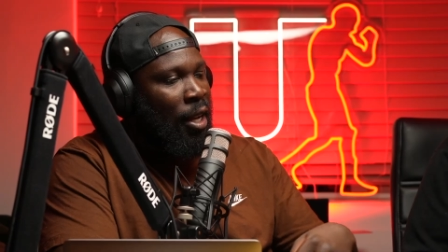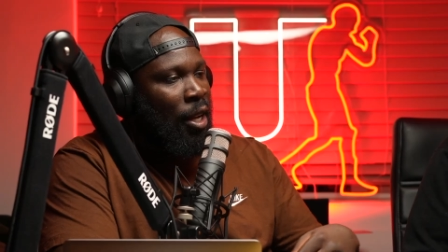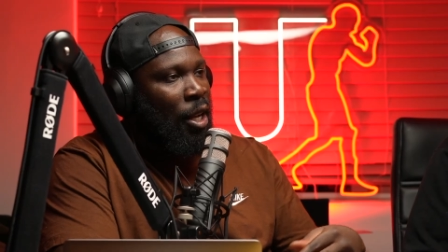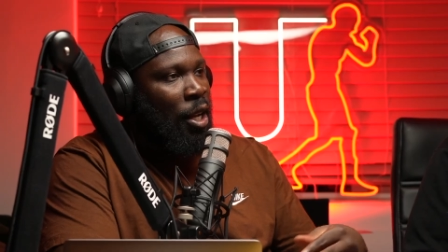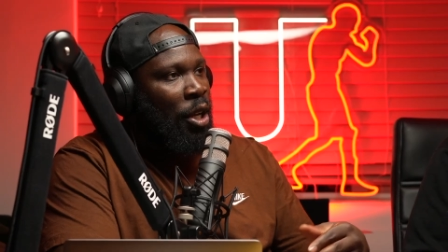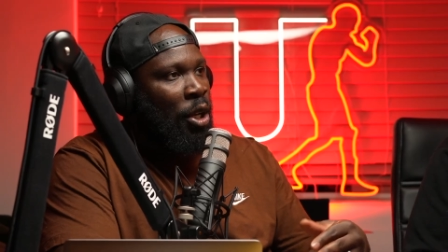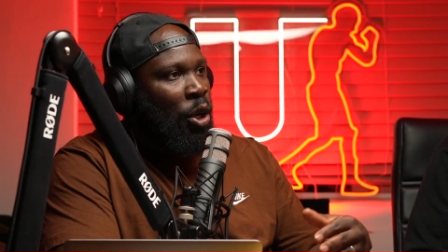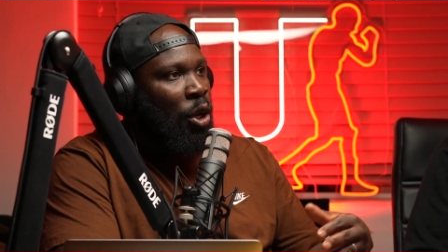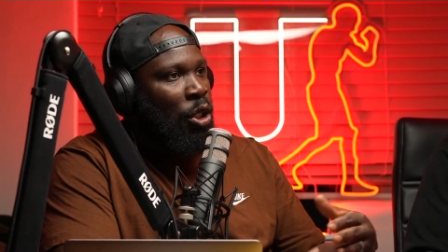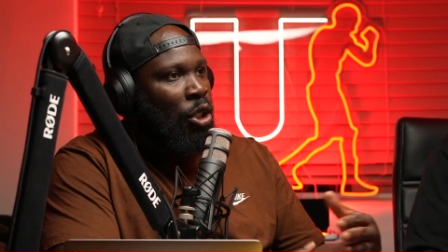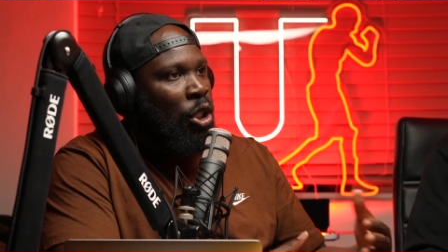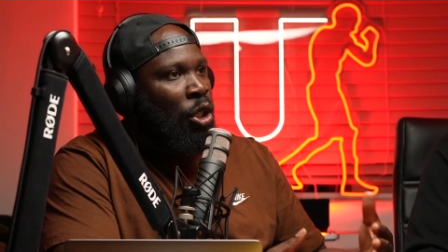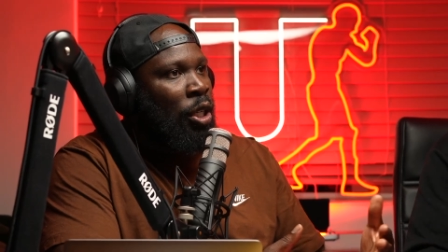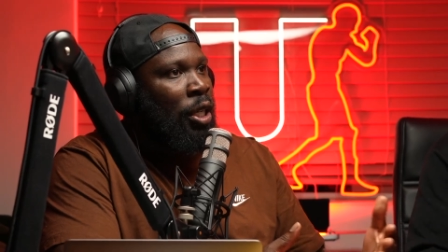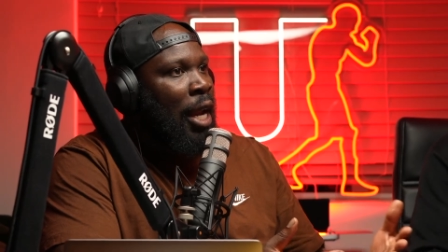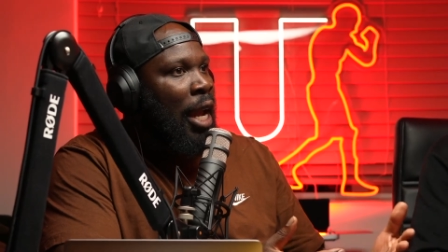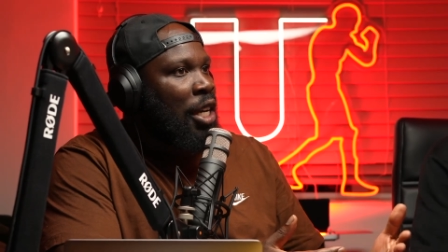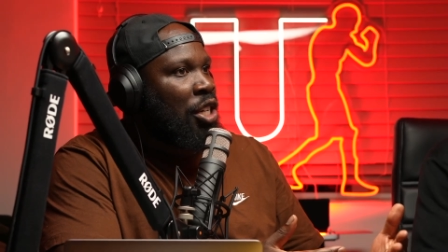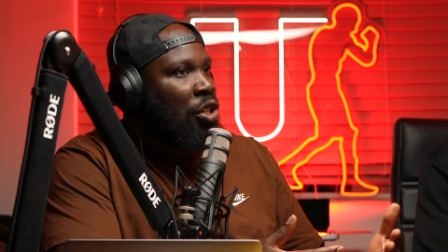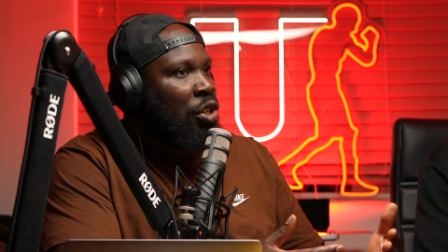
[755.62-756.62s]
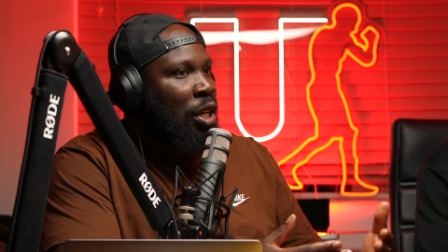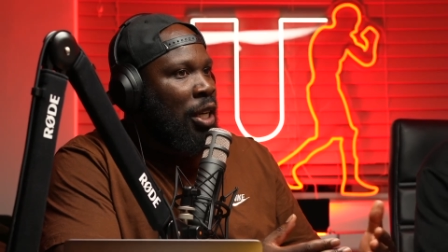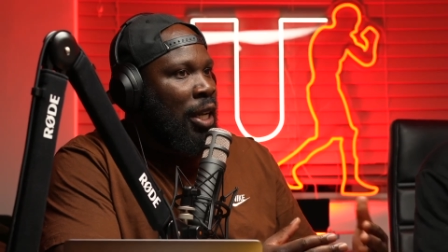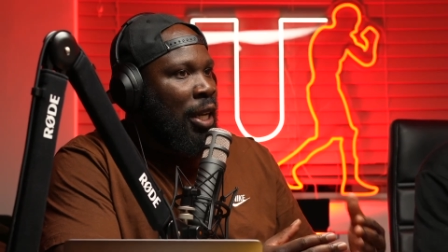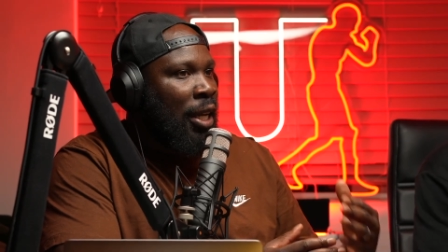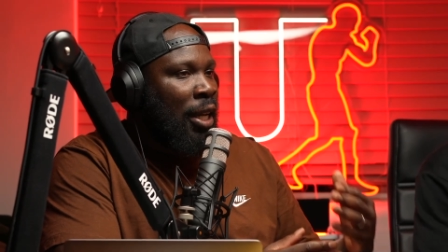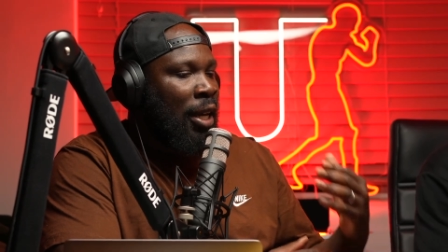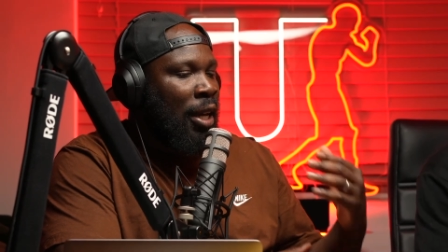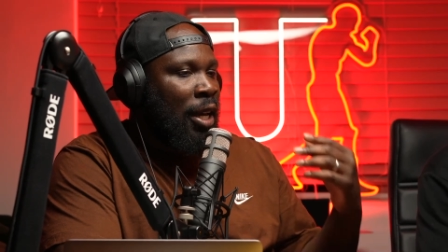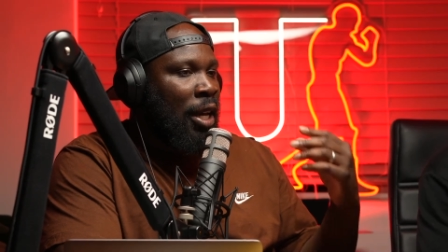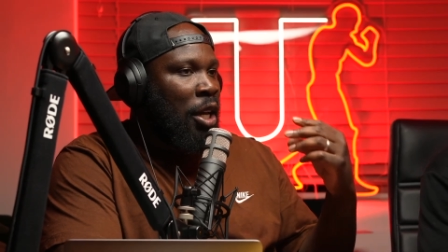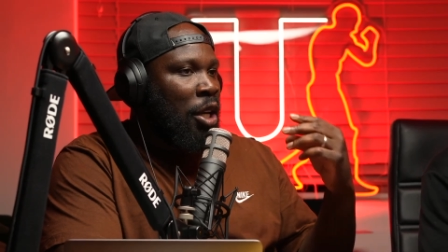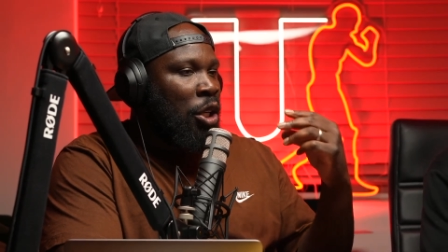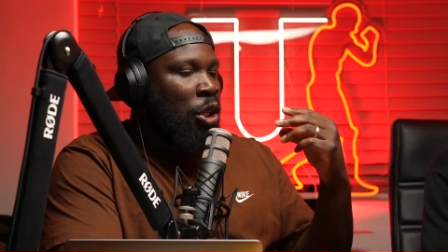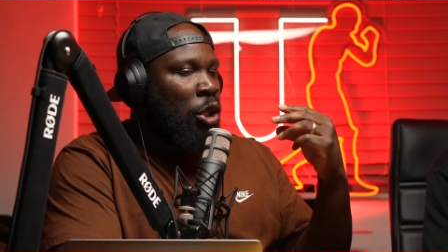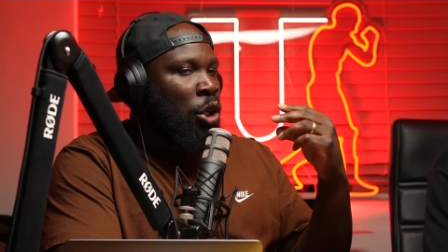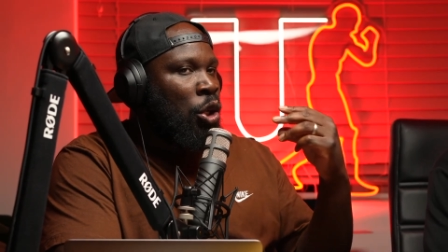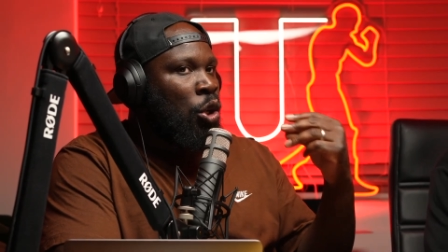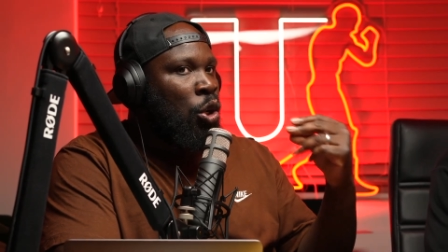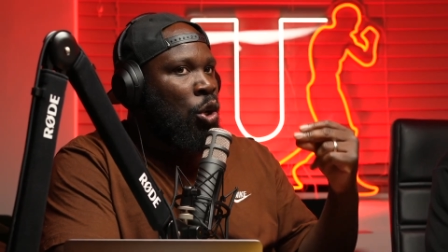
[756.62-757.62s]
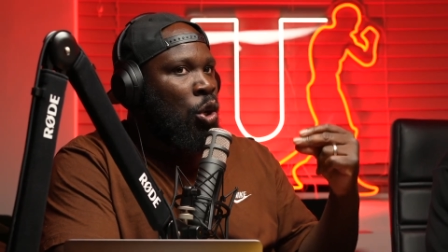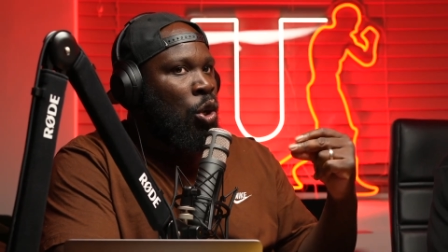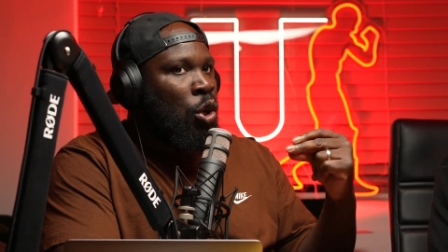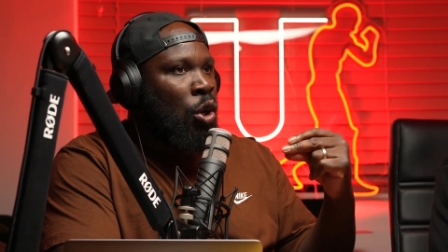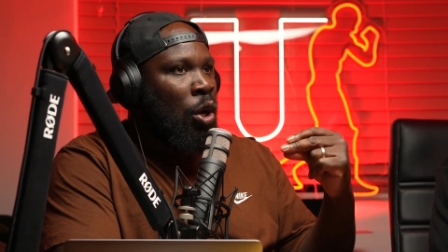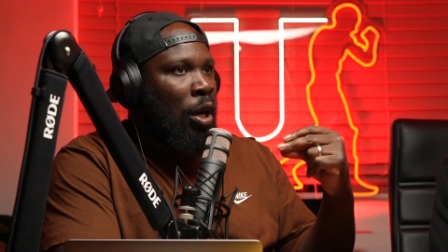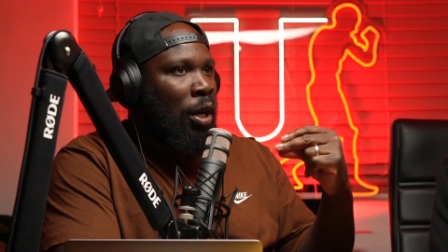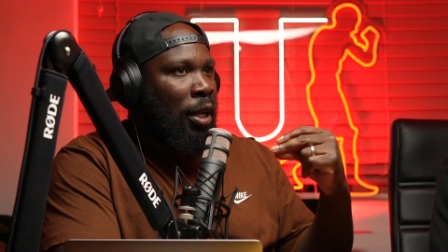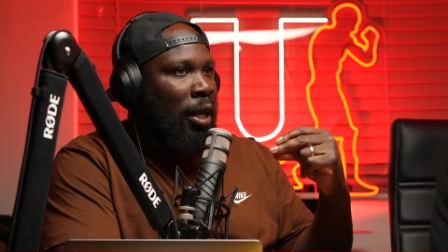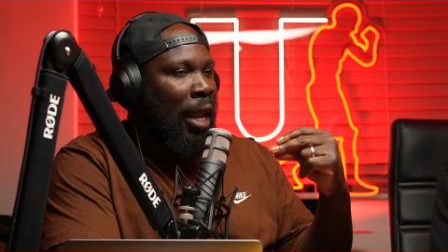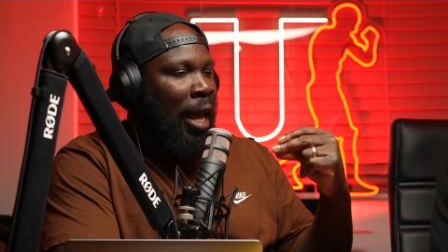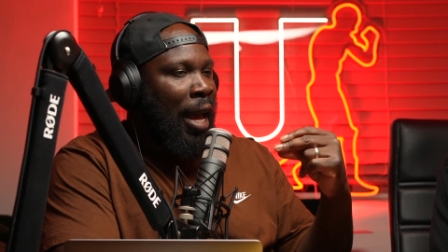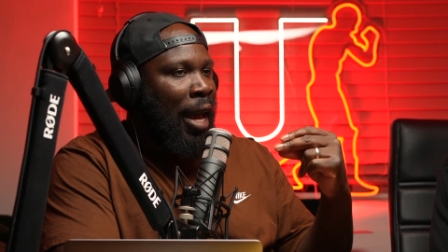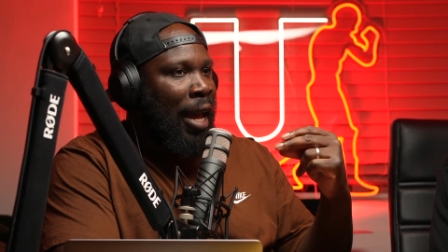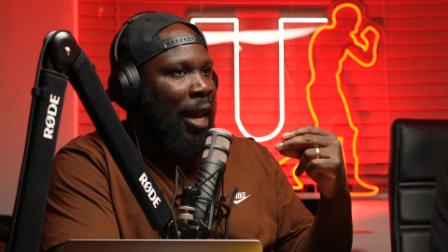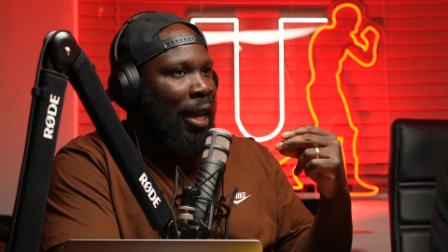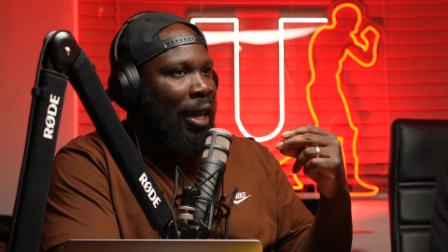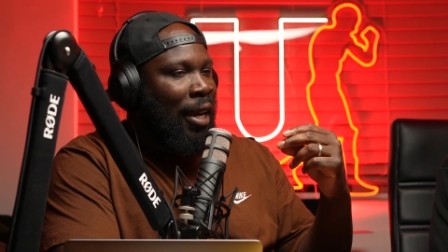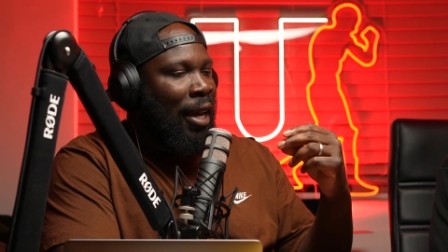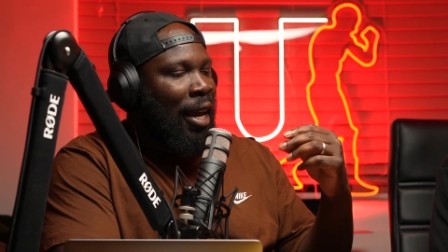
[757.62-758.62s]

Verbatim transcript: Okay. Because you're naturally you're like,